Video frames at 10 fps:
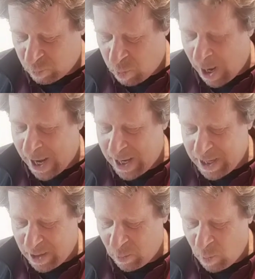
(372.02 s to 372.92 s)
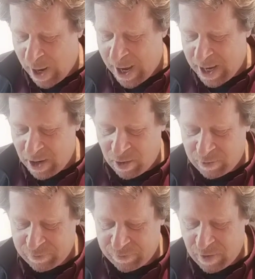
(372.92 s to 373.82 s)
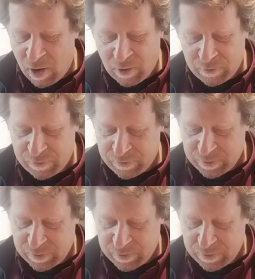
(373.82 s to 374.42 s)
way, way of, of